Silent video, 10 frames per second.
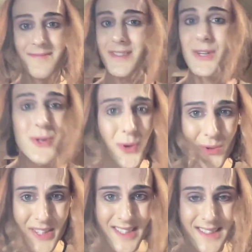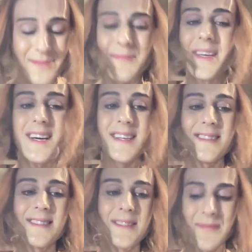You're golden,
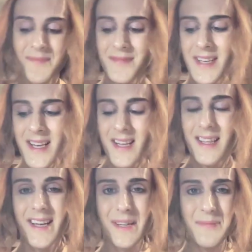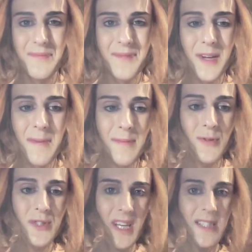because, like, there are people
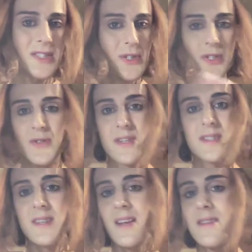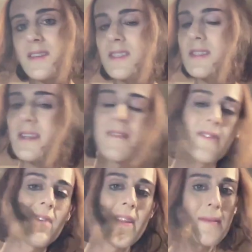who chase surgeries and they just never
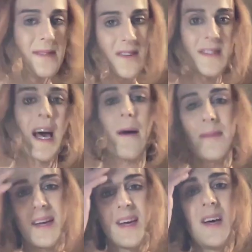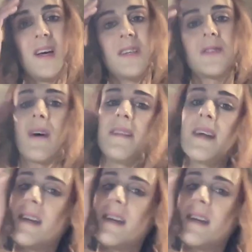find themselves happy. So I think